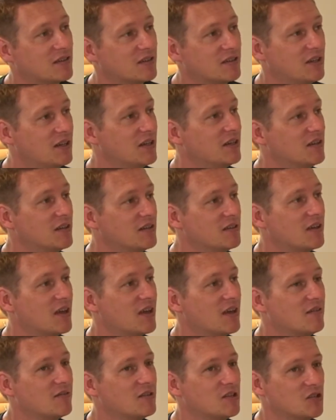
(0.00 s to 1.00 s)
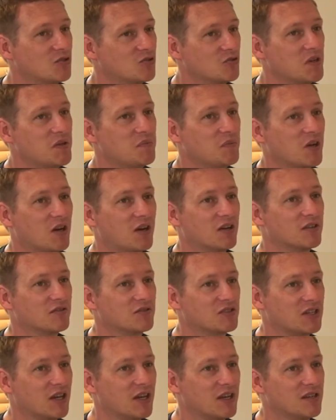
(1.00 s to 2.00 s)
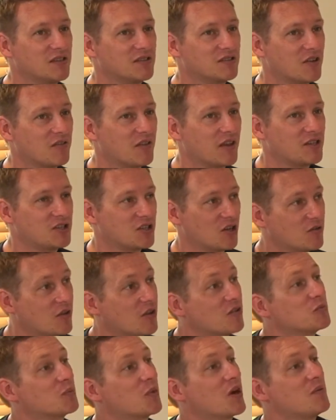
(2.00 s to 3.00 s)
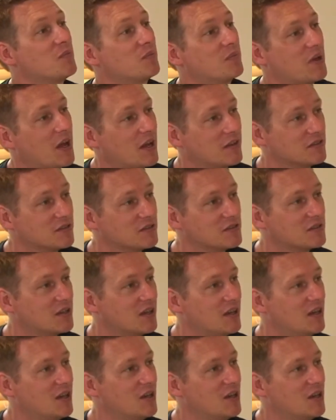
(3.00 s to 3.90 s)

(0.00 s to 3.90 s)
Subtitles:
clearly they're in a dream kind of state, so they show those brain patterns,